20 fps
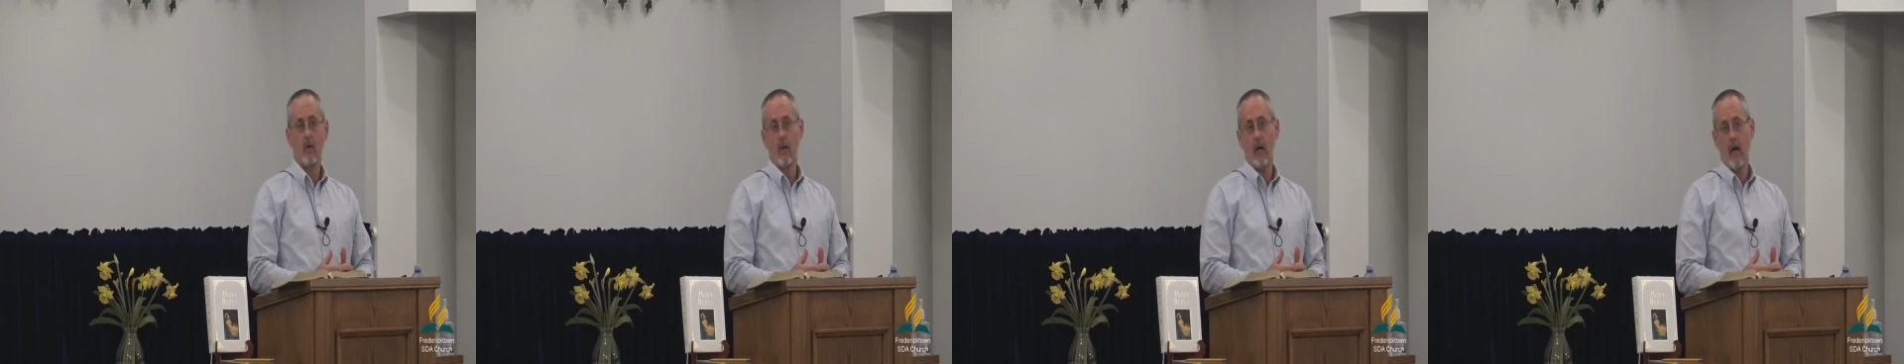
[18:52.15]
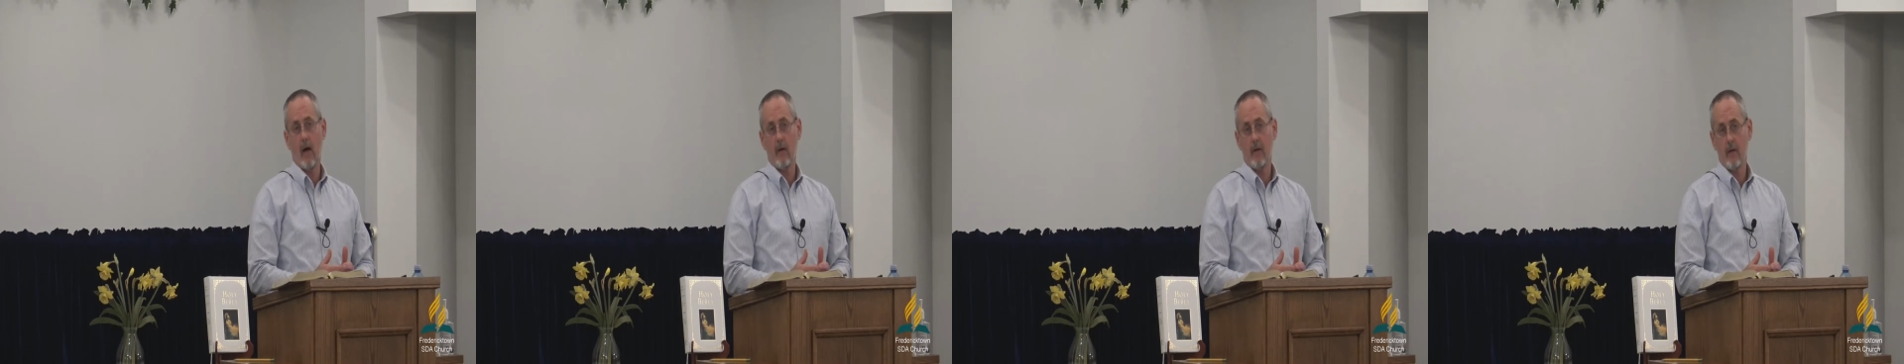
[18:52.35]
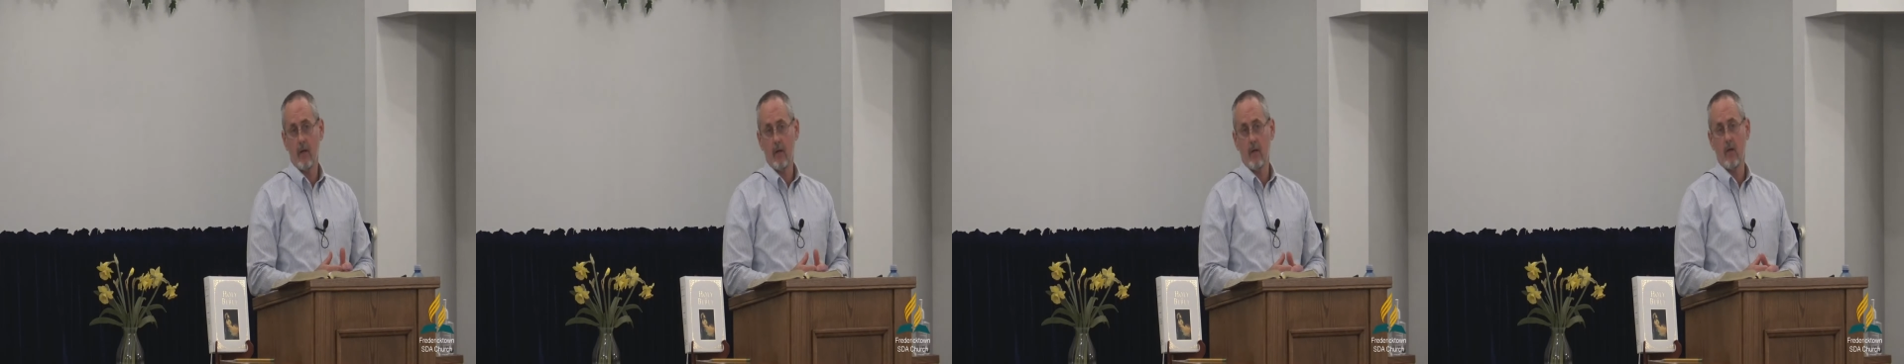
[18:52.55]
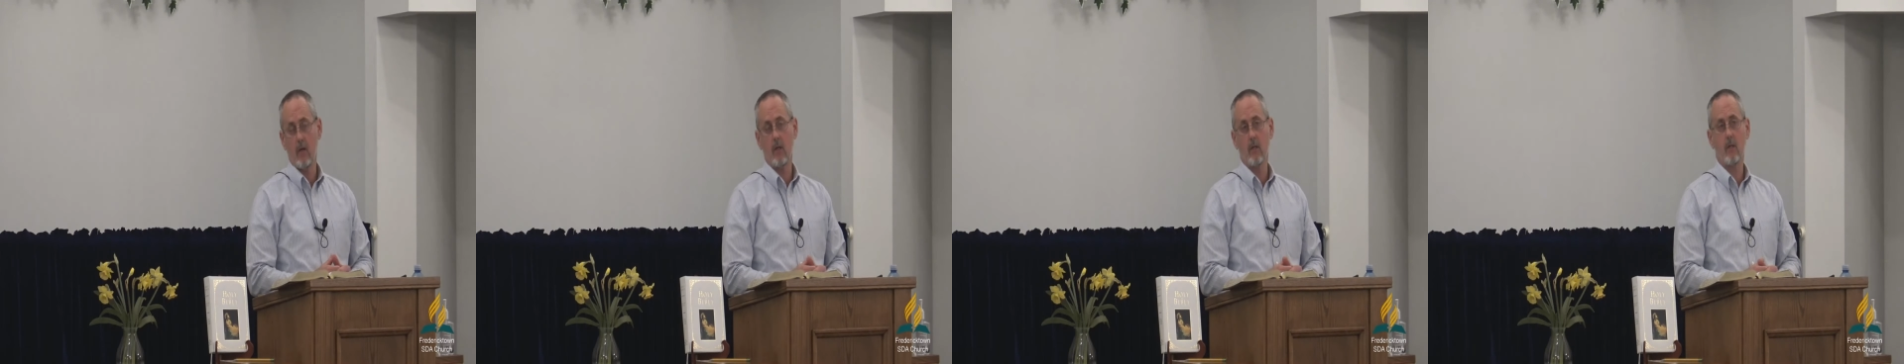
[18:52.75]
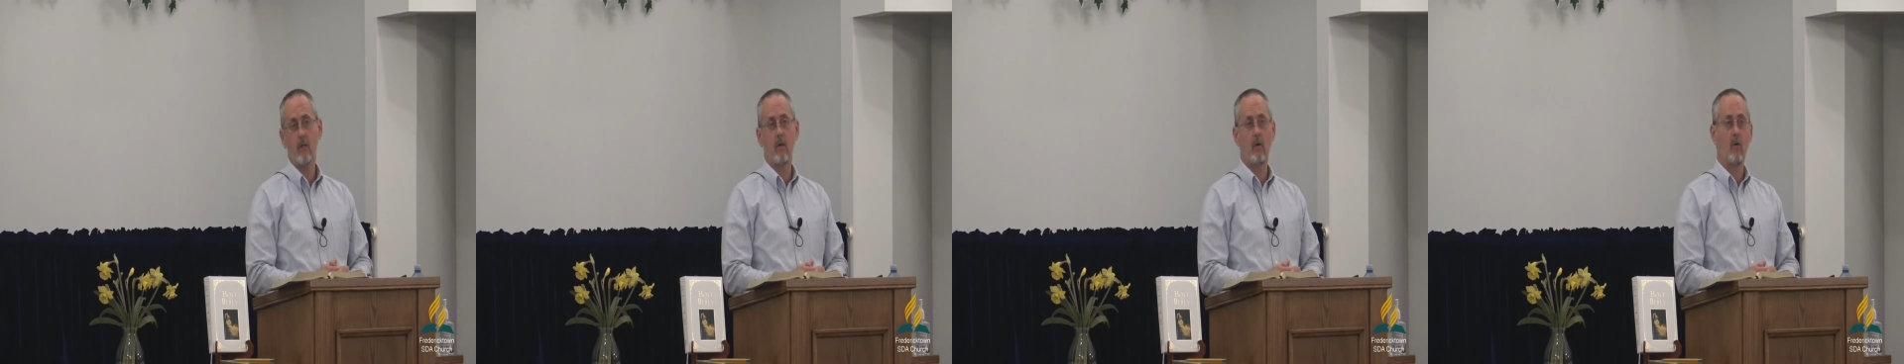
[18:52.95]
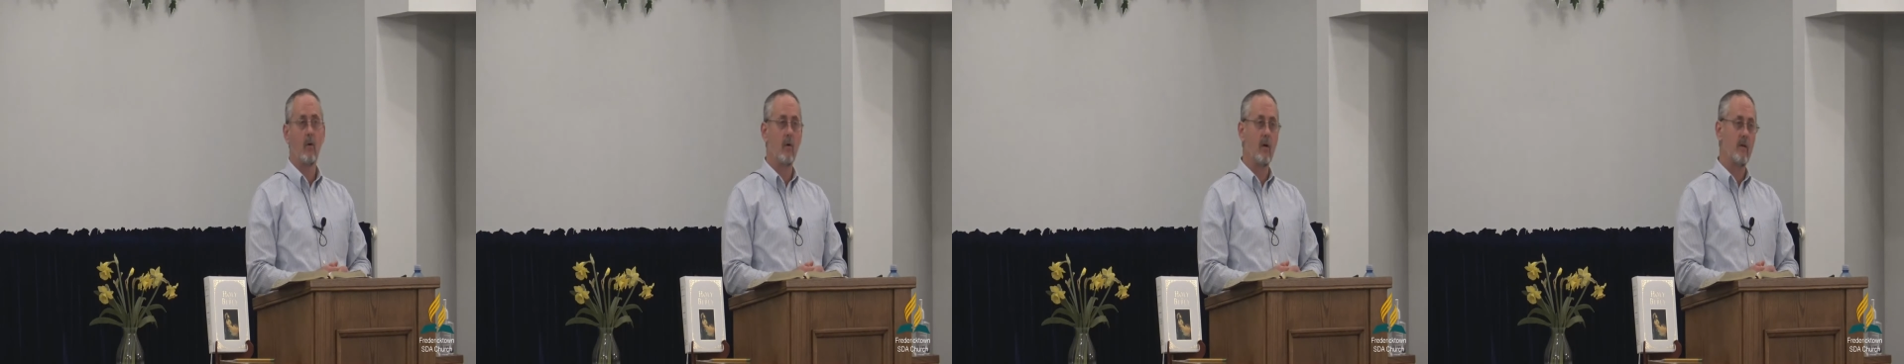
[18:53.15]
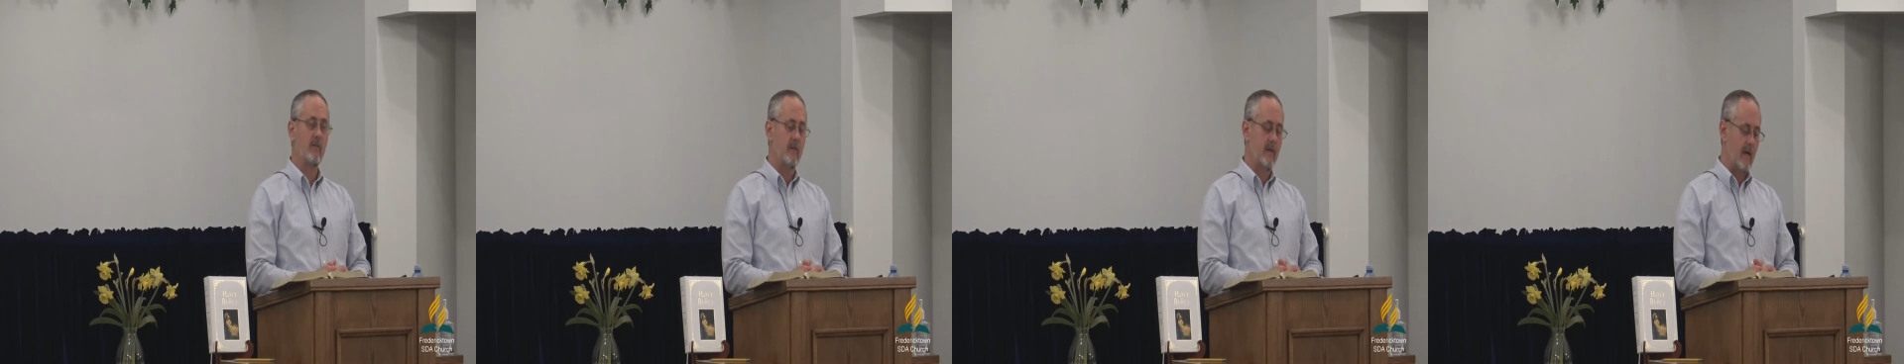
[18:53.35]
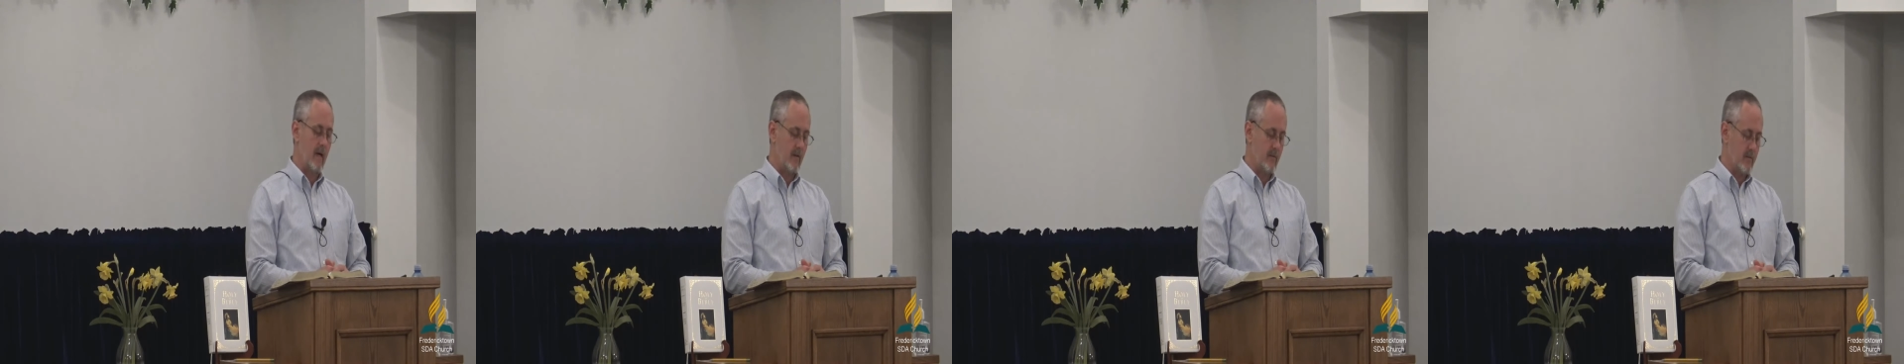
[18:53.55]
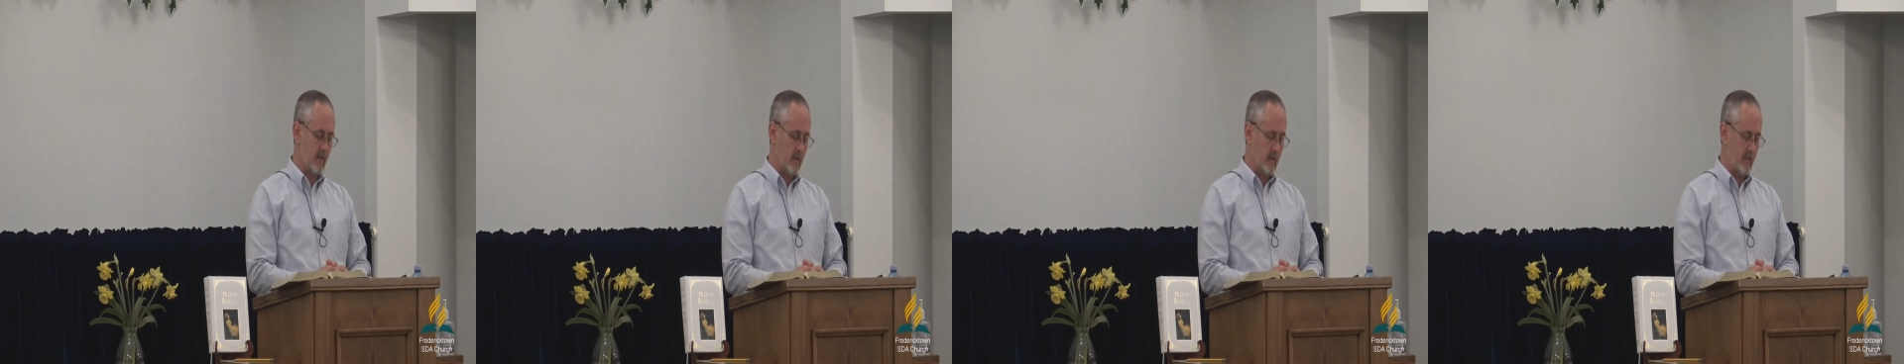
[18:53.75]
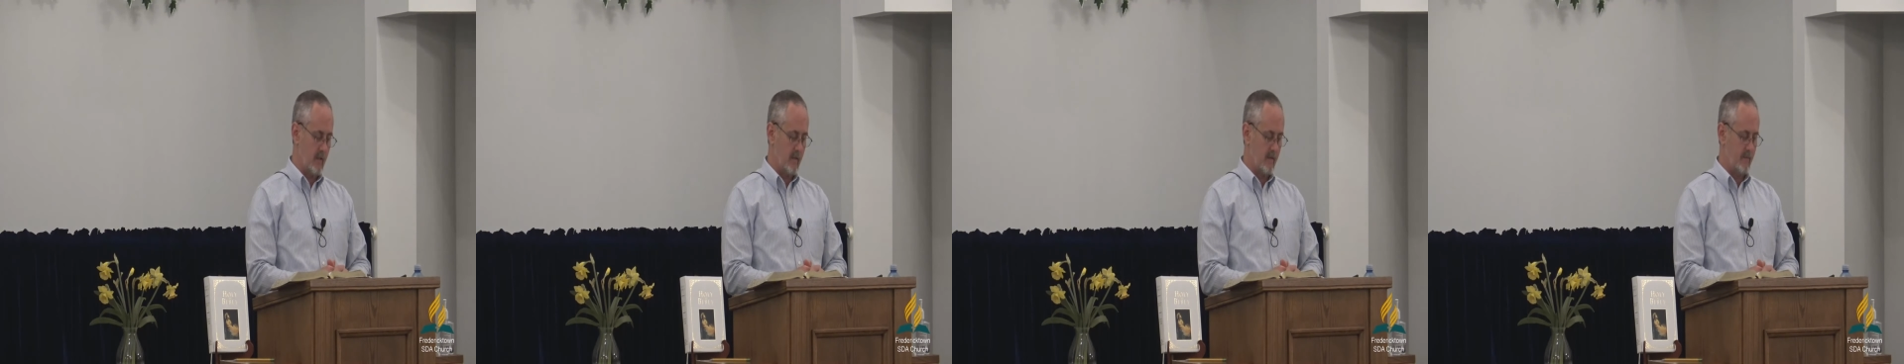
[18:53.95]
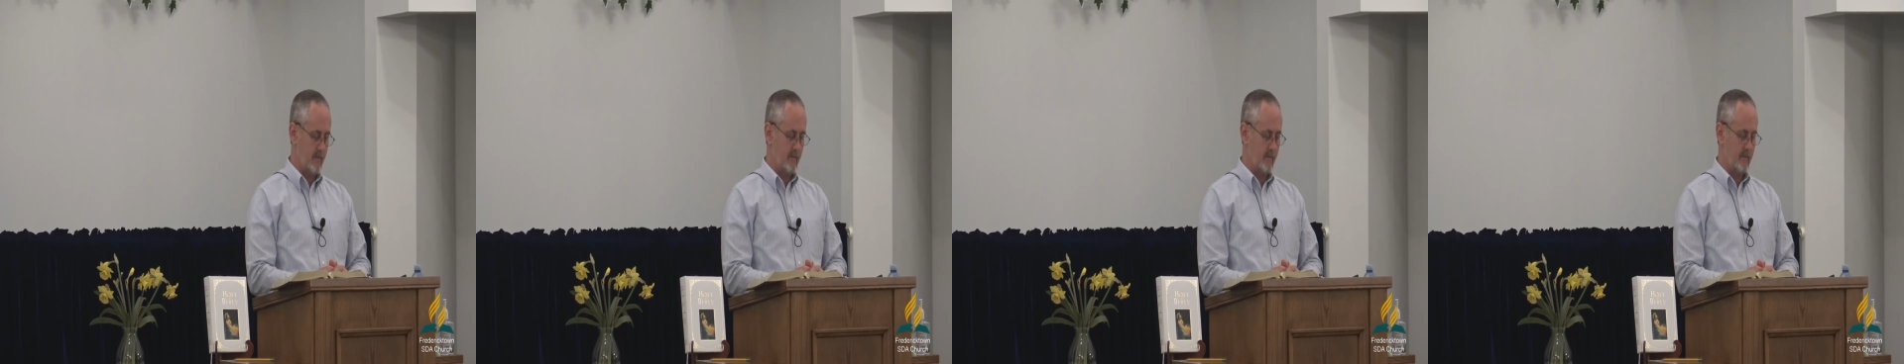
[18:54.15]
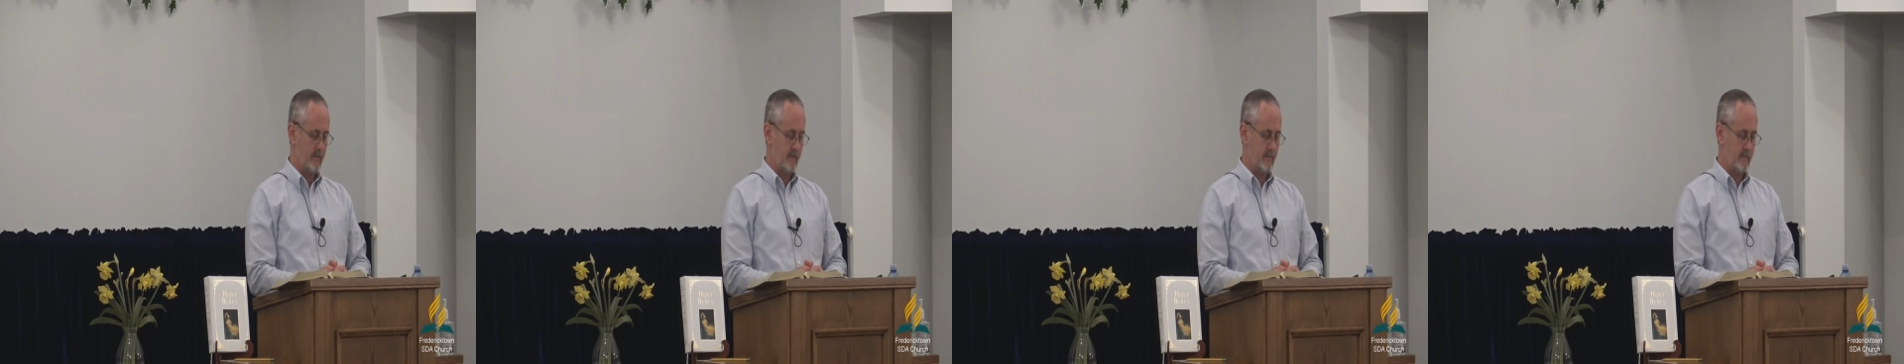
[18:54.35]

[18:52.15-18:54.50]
how to look, or even how to live.